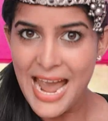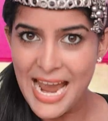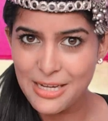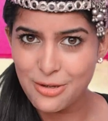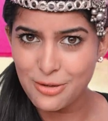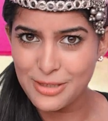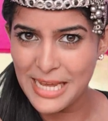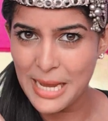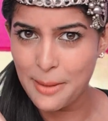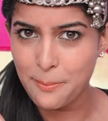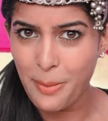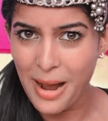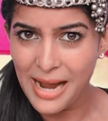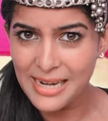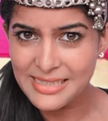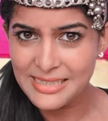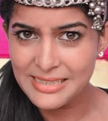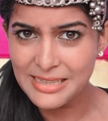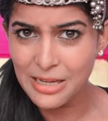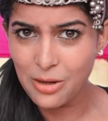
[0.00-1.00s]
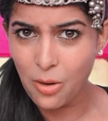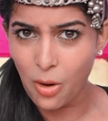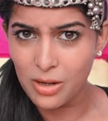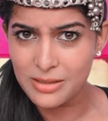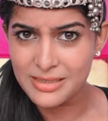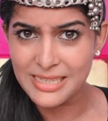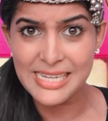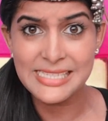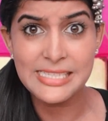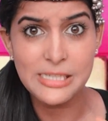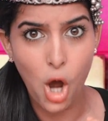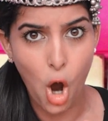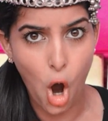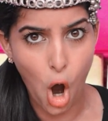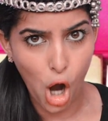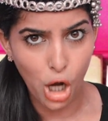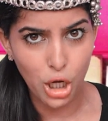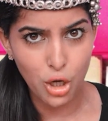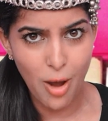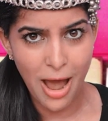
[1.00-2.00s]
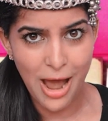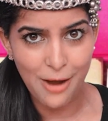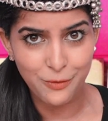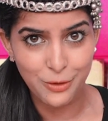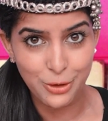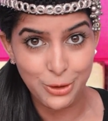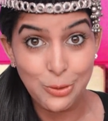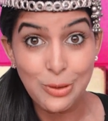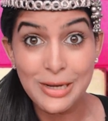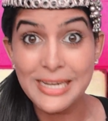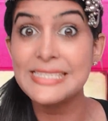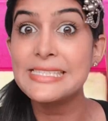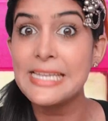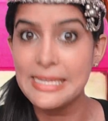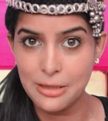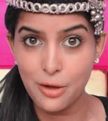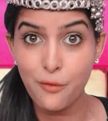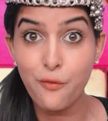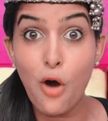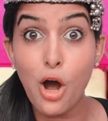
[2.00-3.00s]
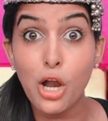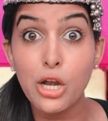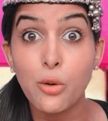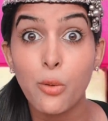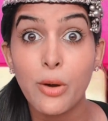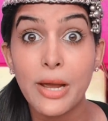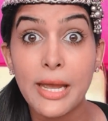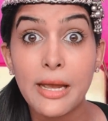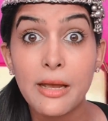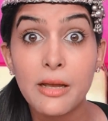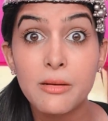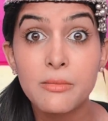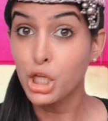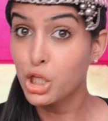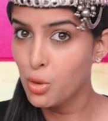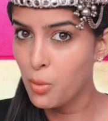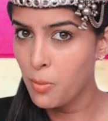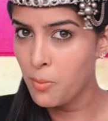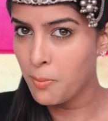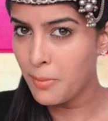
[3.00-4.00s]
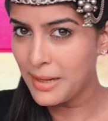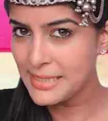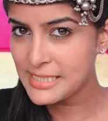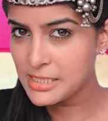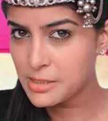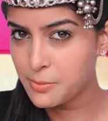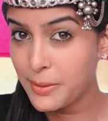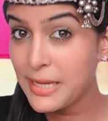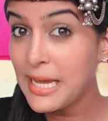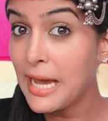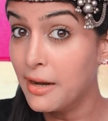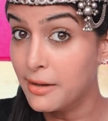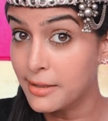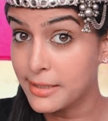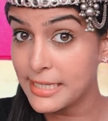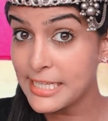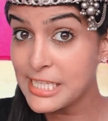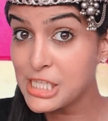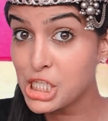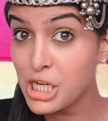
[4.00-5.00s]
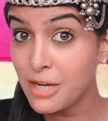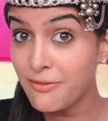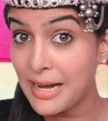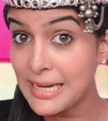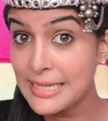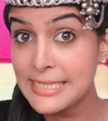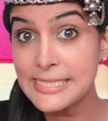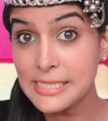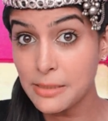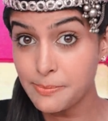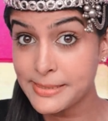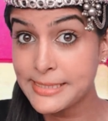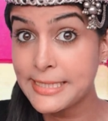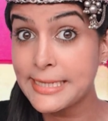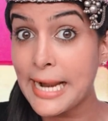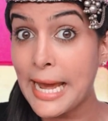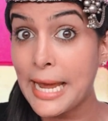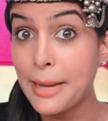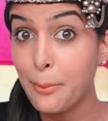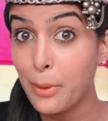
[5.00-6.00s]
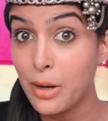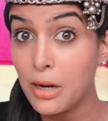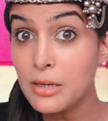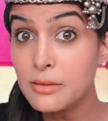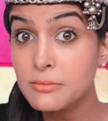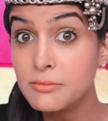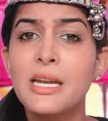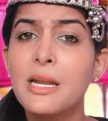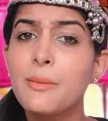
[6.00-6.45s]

And to take part in the contest, all you have to do is the following. You must be a Rickshawali subscriber.